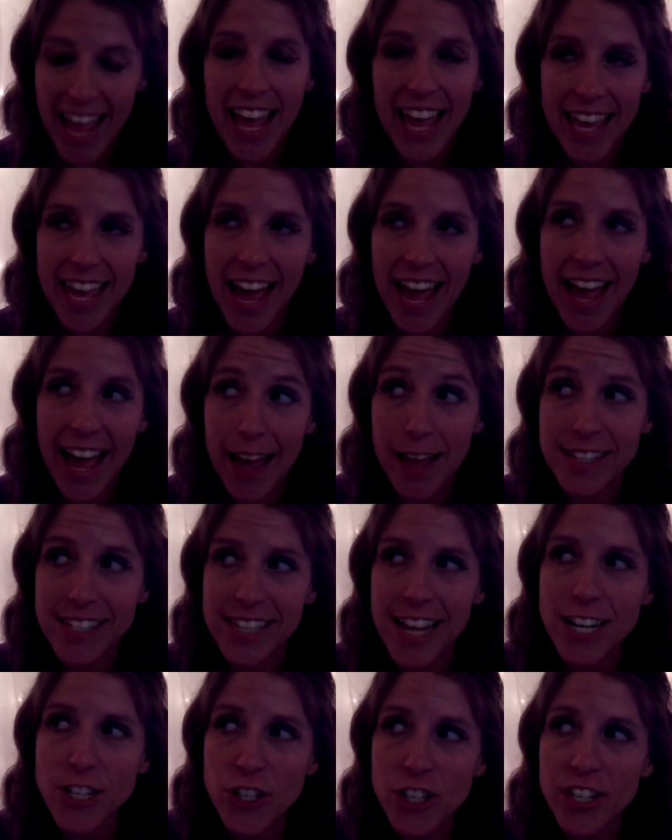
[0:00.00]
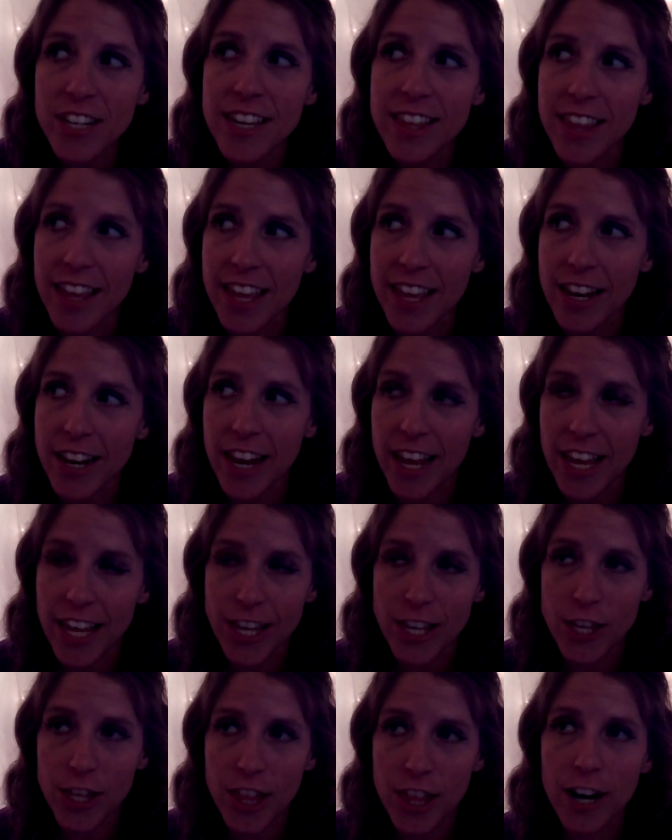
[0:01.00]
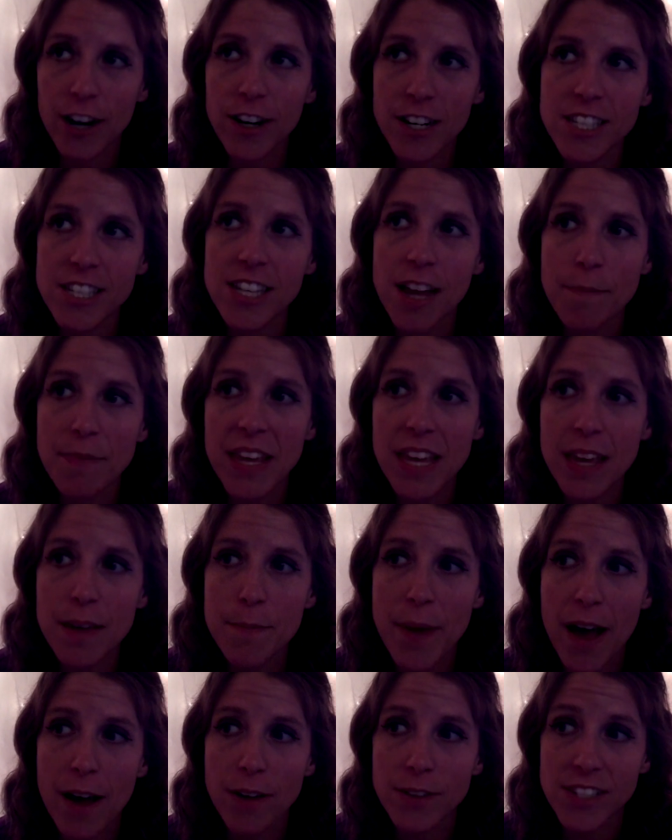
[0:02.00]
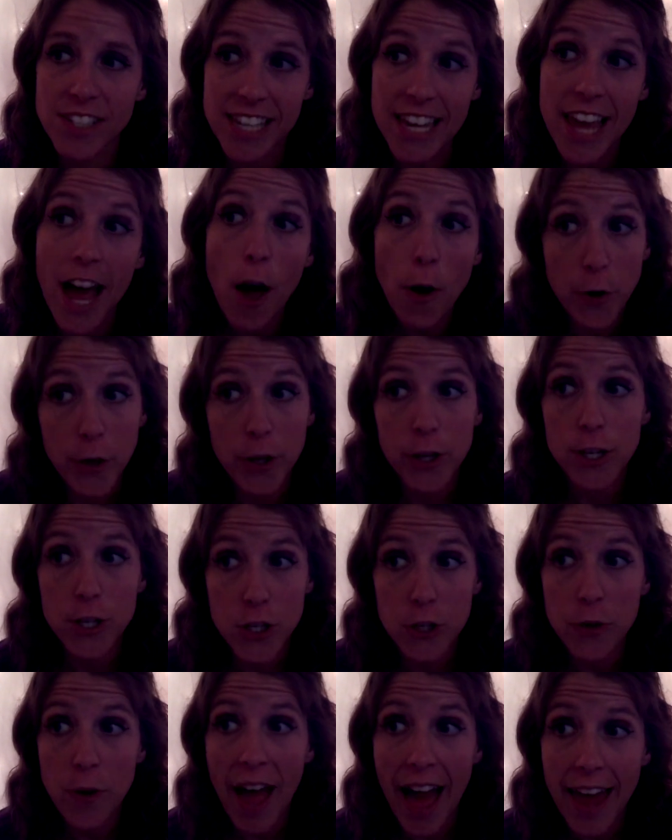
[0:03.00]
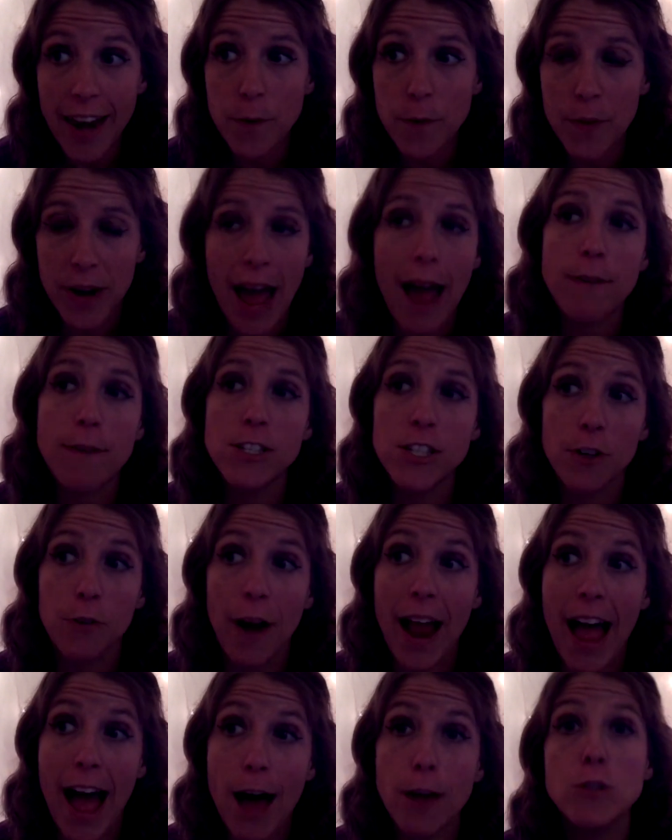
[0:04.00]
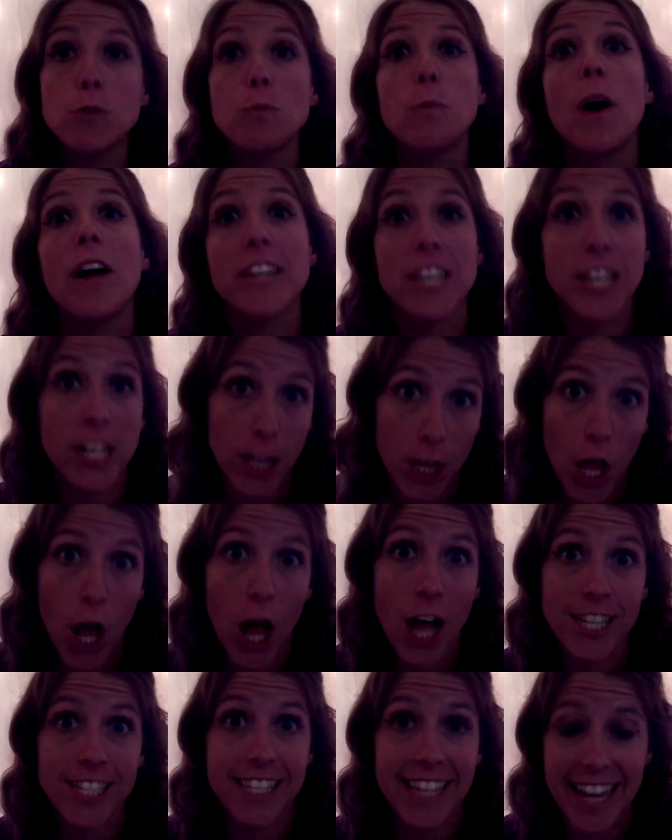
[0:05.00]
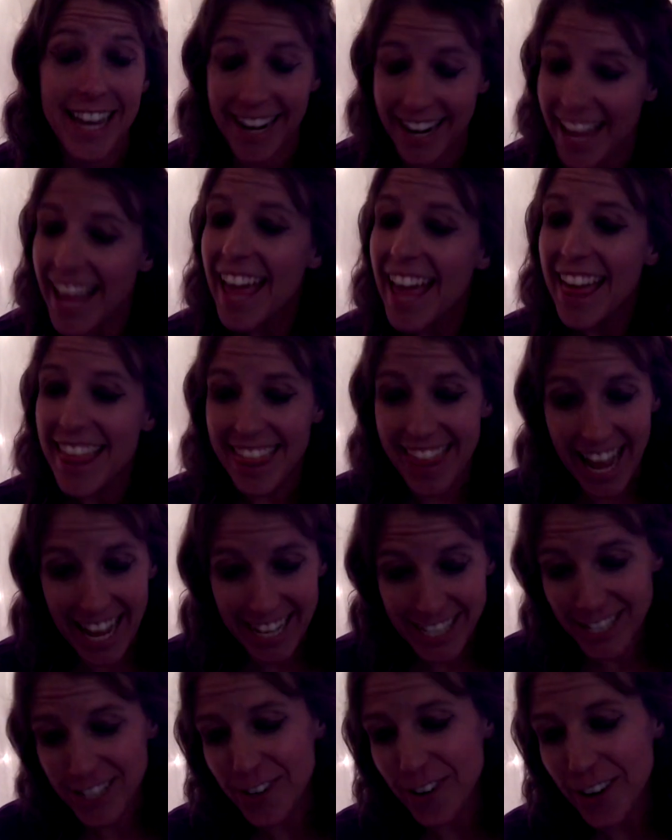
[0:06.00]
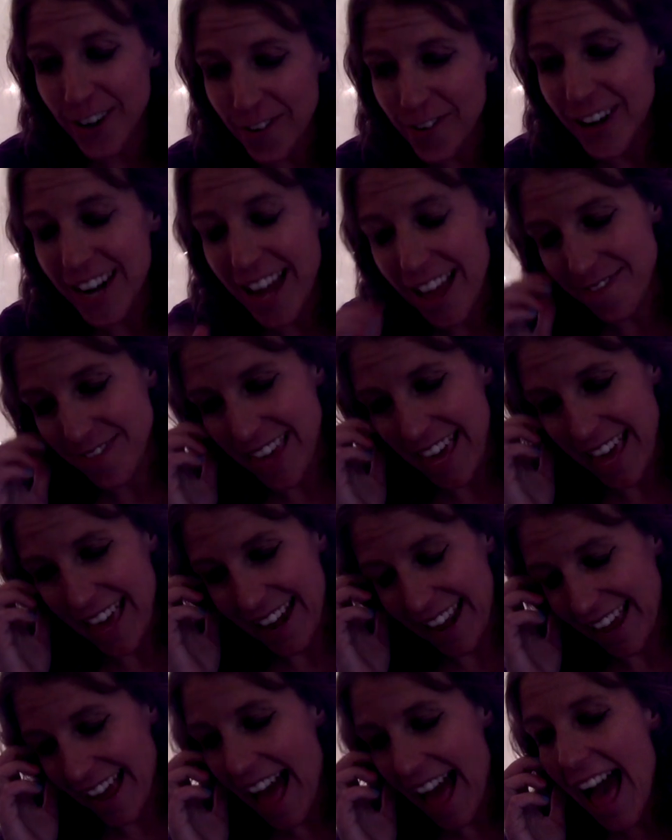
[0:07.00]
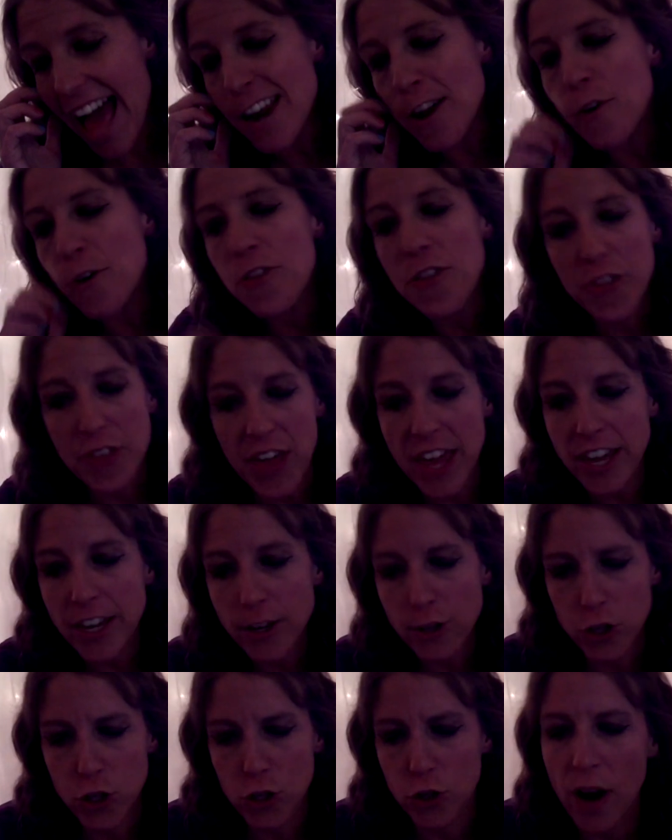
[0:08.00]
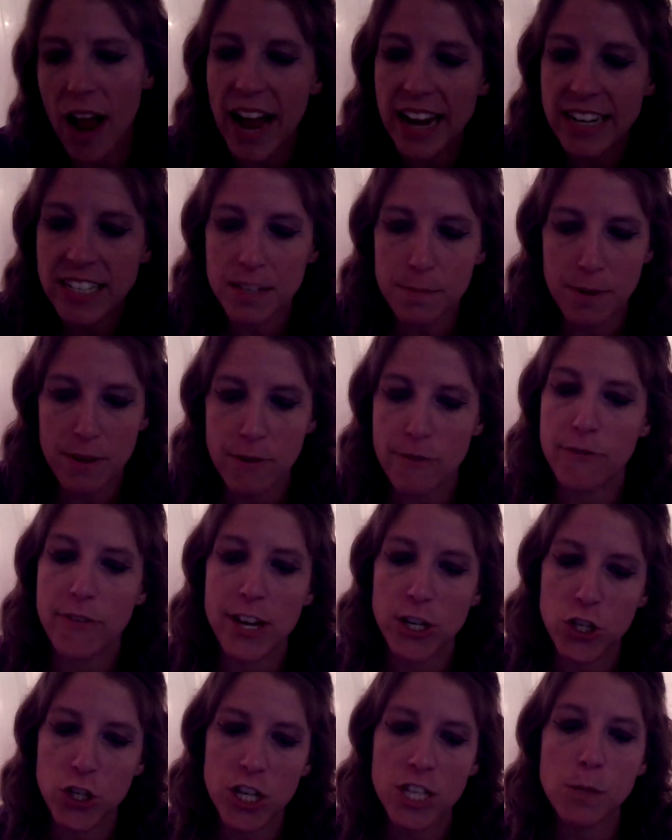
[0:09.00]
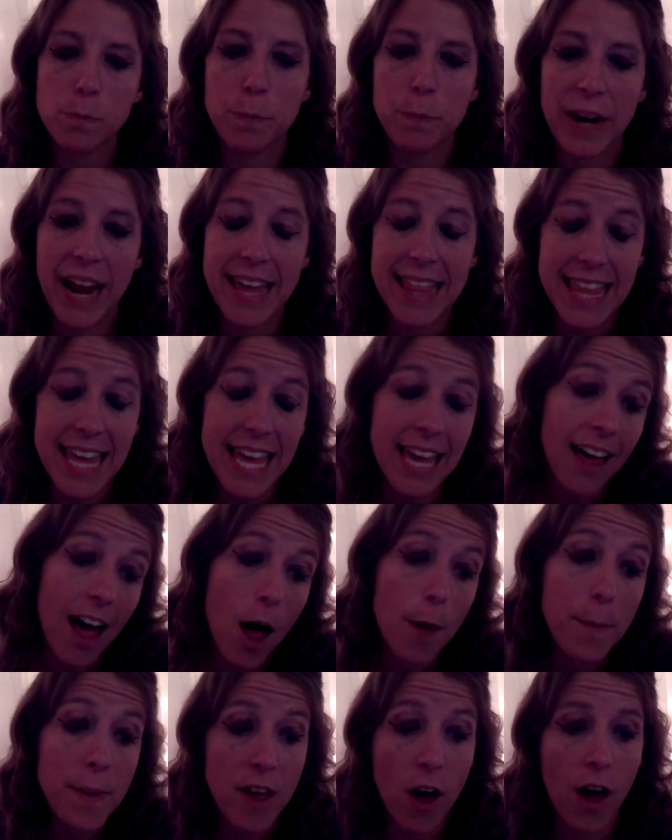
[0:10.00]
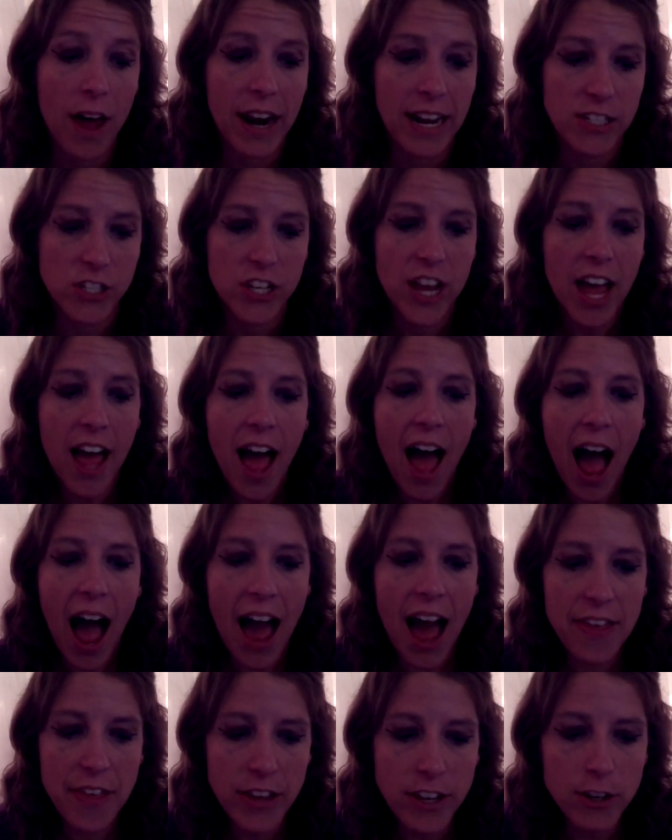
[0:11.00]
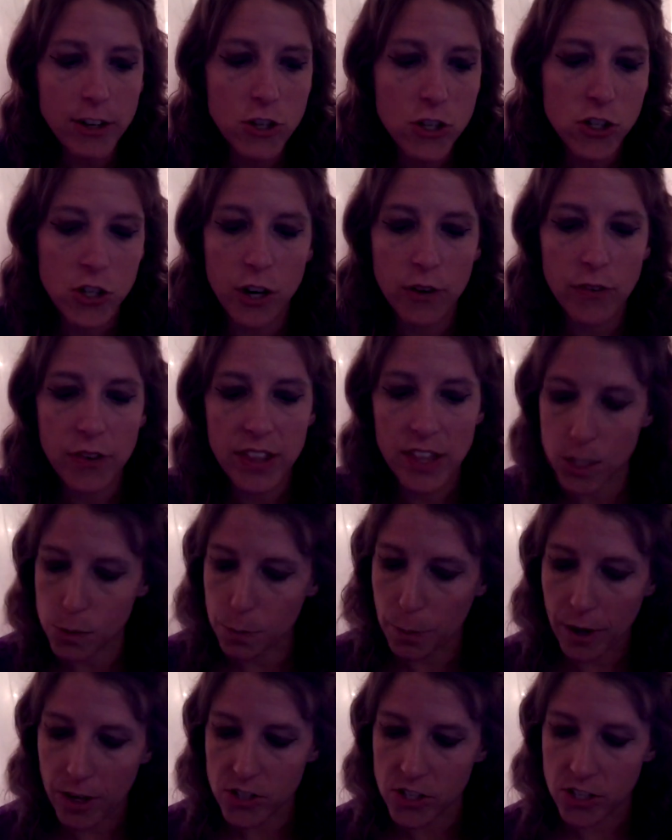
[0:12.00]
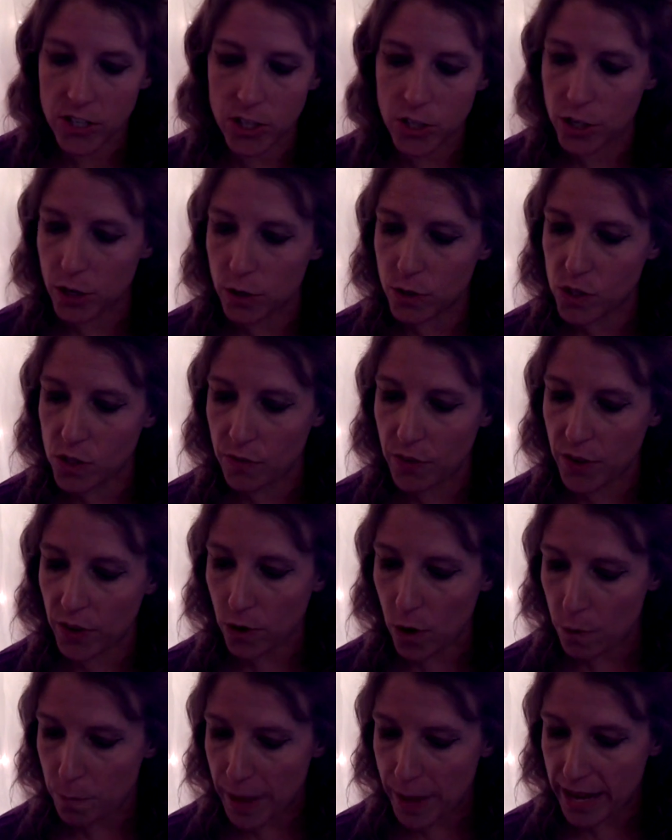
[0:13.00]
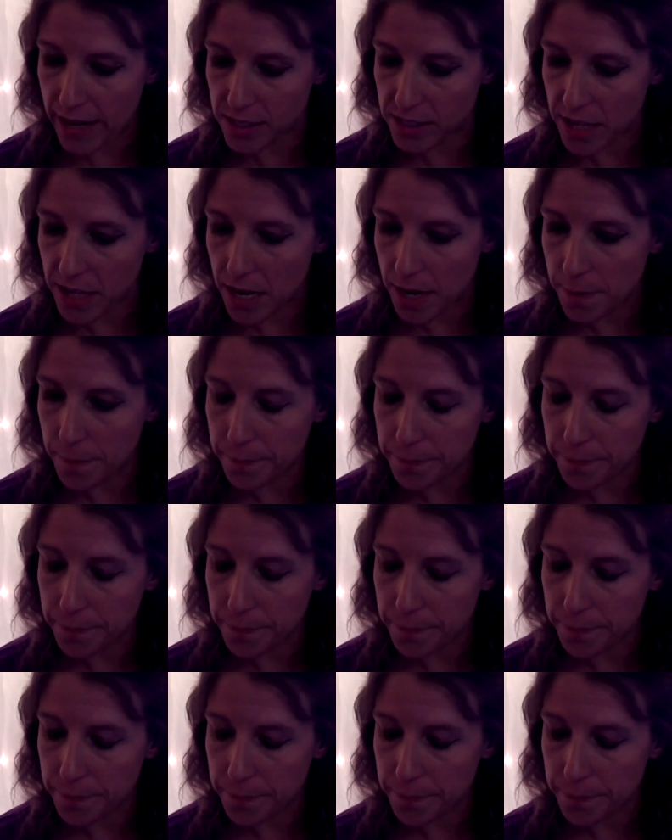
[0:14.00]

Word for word: Yeah, essentially there is something about, see how good you had it when I was around? Well, you lost it. That's sort of what I'm getting. I don't think you're trying to be vicious, but I think, I'll be honest, I think you're serving this person a dose of their own medicine.